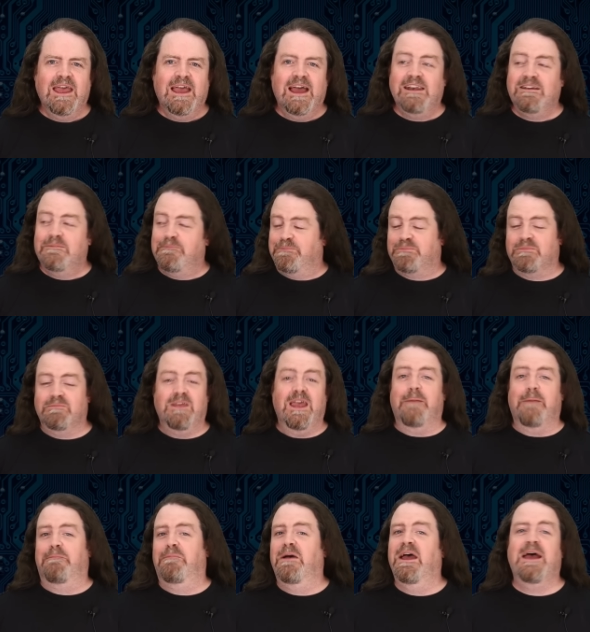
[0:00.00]
And
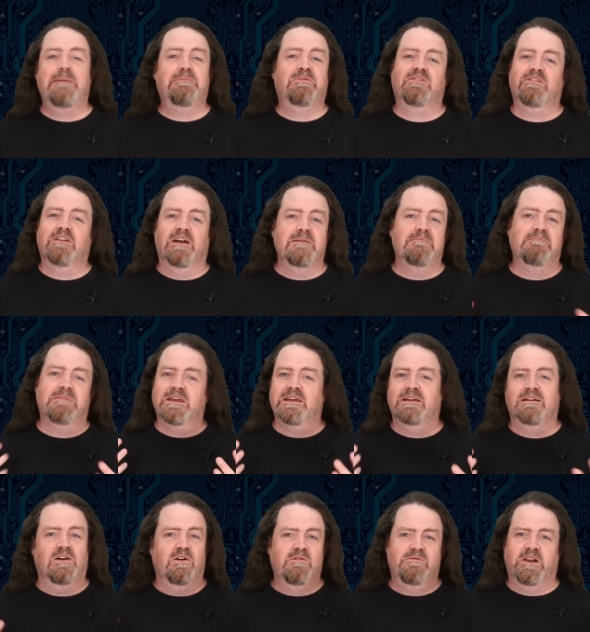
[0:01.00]
yeah, perhaps I'm
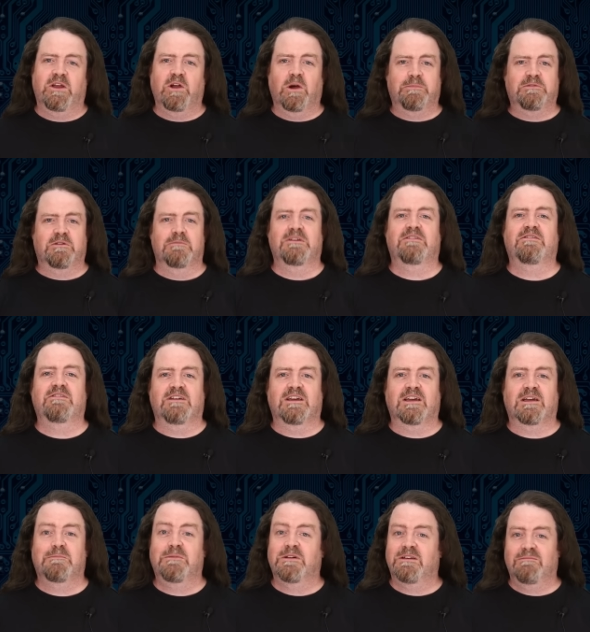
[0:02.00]
being overly
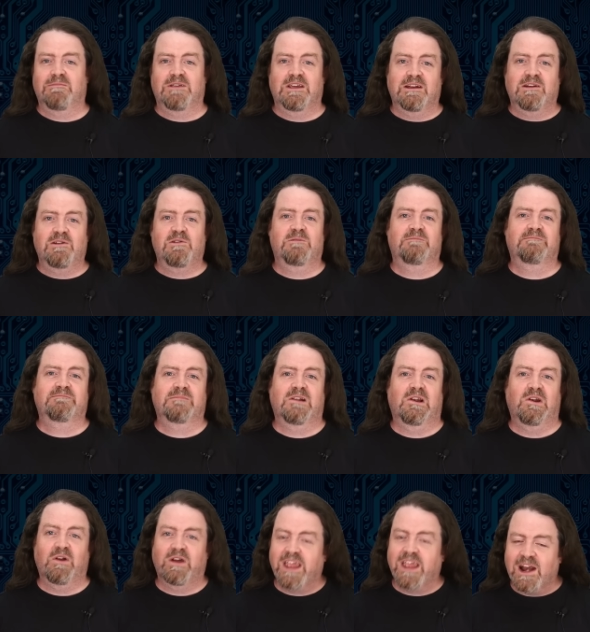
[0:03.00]
optimistic, but you know,
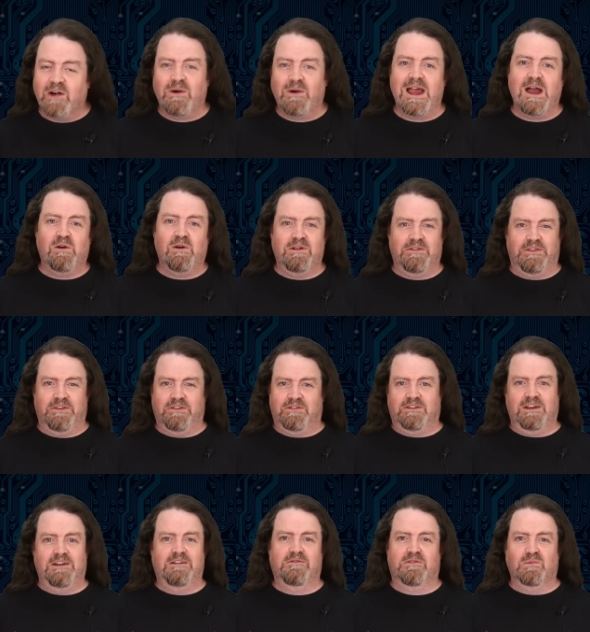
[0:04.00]
Looking around at the
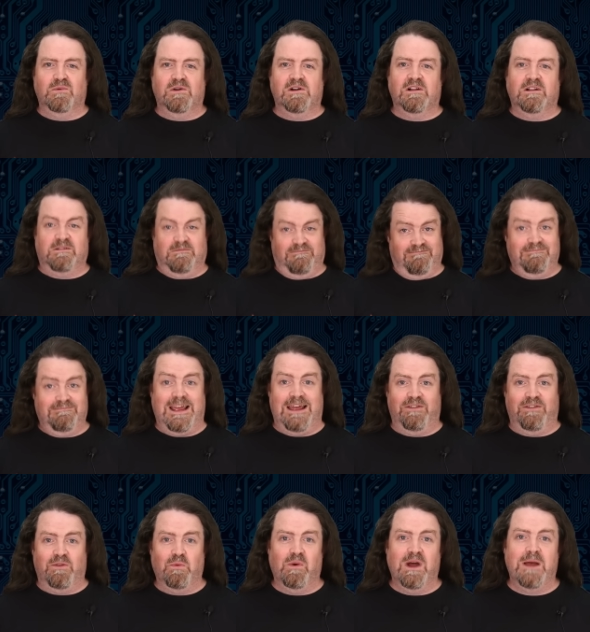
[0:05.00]
state of the world
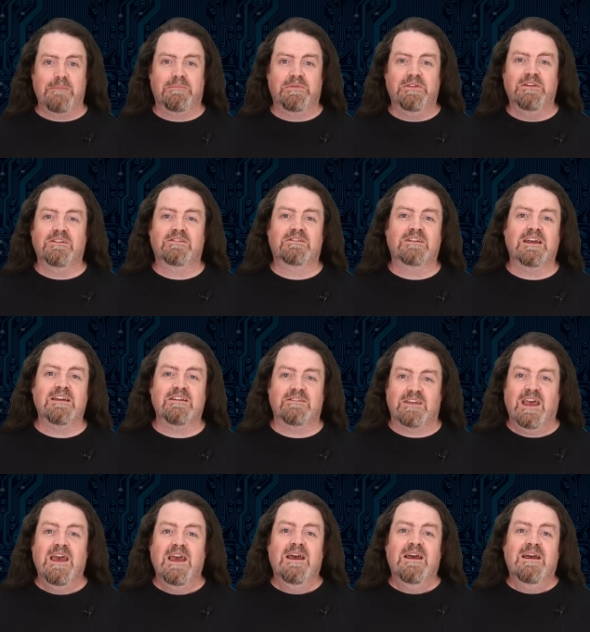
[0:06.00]
and the web these days,